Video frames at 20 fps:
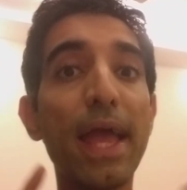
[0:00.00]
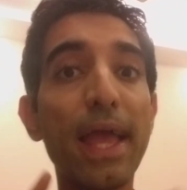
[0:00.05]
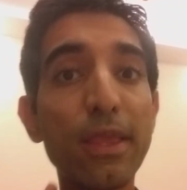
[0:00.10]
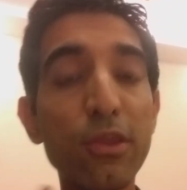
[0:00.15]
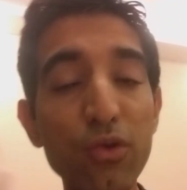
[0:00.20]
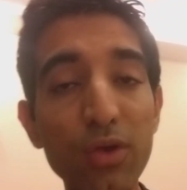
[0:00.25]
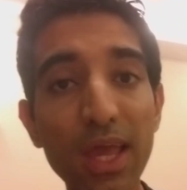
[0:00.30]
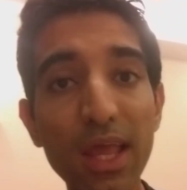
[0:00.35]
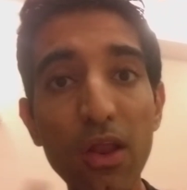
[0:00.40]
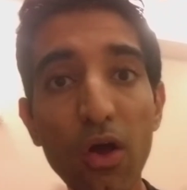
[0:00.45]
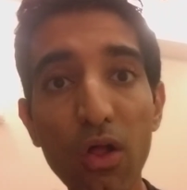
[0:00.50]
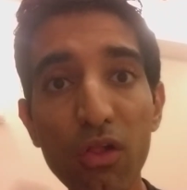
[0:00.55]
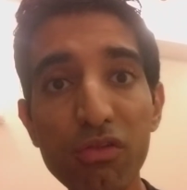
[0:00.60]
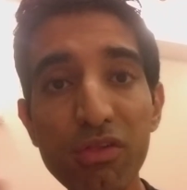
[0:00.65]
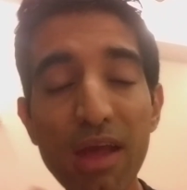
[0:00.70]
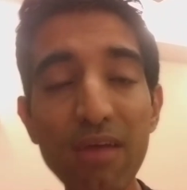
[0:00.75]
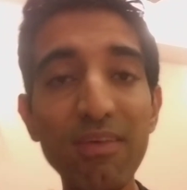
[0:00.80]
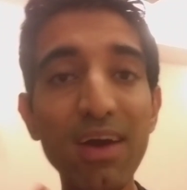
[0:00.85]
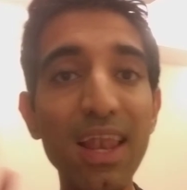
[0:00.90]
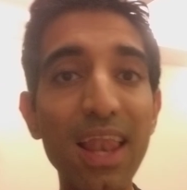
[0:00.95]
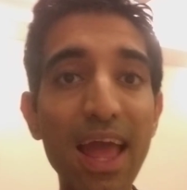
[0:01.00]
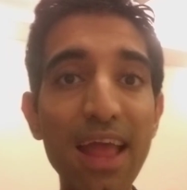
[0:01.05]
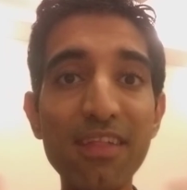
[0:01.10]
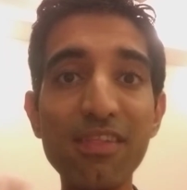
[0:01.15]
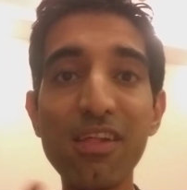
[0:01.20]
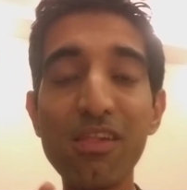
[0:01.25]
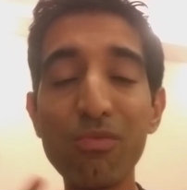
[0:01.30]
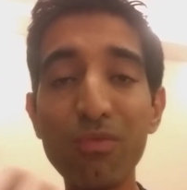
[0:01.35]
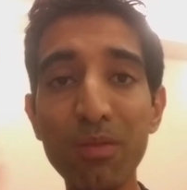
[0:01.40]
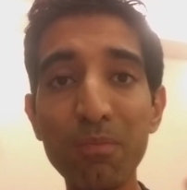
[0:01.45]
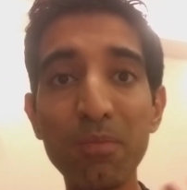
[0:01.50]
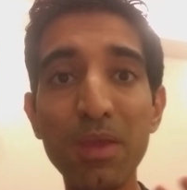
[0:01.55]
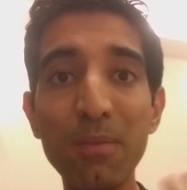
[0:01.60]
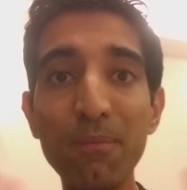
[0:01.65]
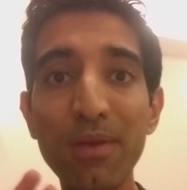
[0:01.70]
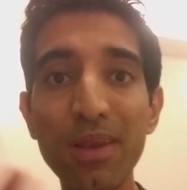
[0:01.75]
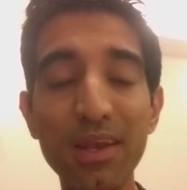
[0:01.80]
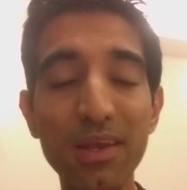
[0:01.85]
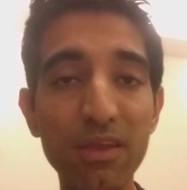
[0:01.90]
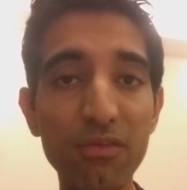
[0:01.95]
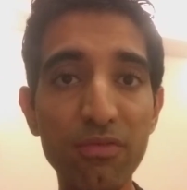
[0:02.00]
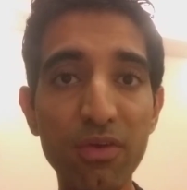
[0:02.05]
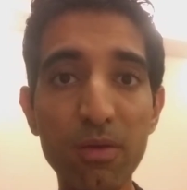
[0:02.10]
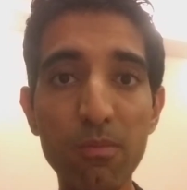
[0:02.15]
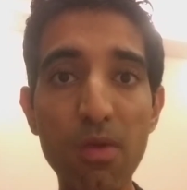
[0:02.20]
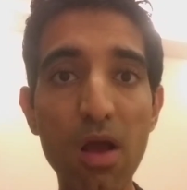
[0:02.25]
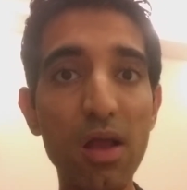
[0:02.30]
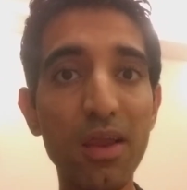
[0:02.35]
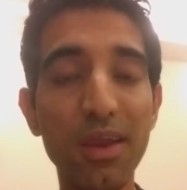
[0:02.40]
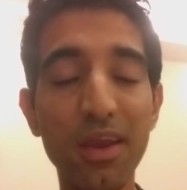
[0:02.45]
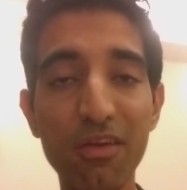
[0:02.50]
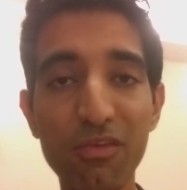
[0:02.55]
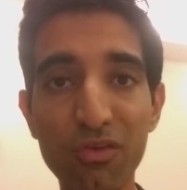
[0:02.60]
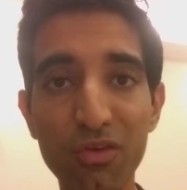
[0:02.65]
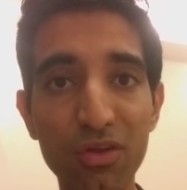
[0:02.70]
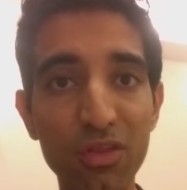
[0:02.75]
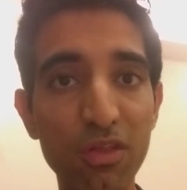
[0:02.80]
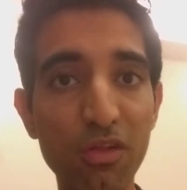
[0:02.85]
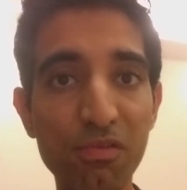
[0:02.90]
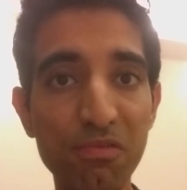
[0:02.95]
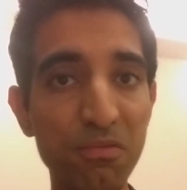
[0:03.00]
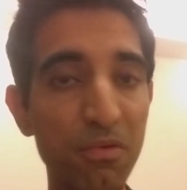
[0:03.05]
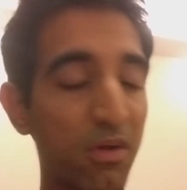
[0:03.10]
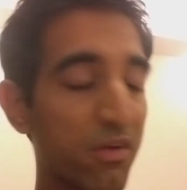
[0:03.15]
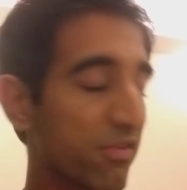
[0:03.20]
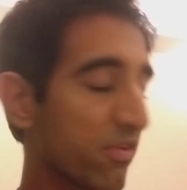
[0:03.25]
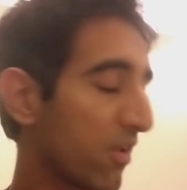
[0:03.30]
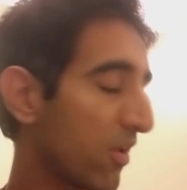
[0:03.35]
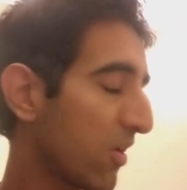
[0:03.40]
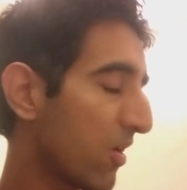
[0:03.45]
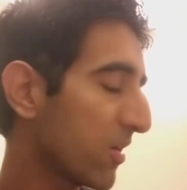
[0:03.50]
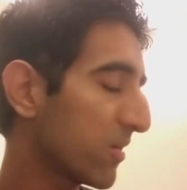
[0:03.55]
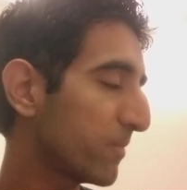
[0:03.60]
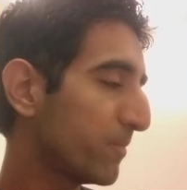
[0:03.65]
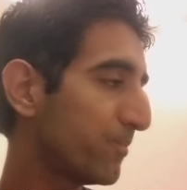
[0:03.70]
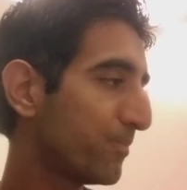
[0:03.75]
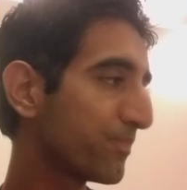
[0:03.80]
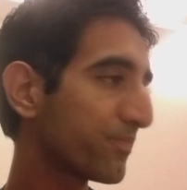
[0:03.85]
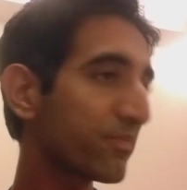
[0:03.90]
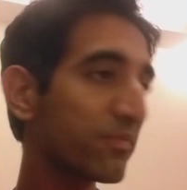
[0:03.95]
You can also have alliances with people in different markets. This works a lot.